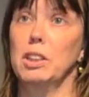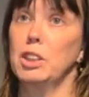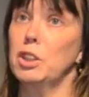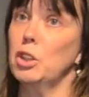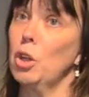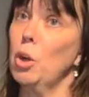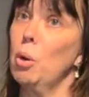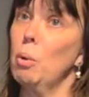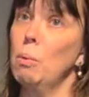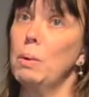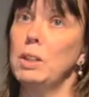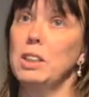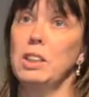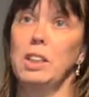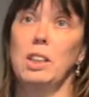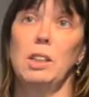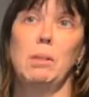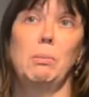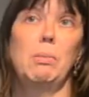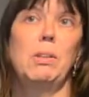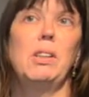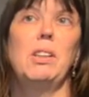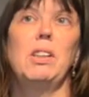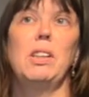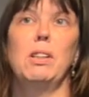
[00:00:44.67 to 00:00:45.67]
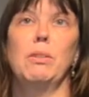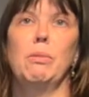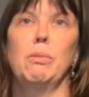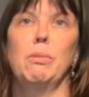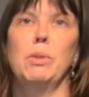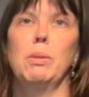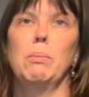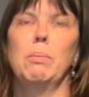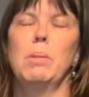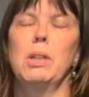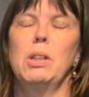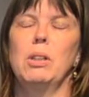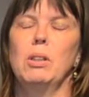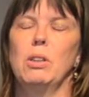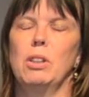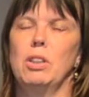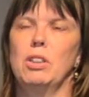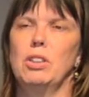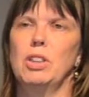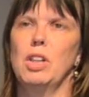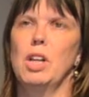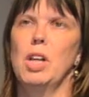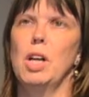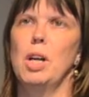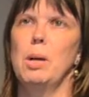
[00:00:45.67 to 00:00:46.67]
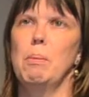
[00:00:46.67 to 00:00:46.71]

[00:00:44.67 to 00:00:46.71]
It's always a little bit different because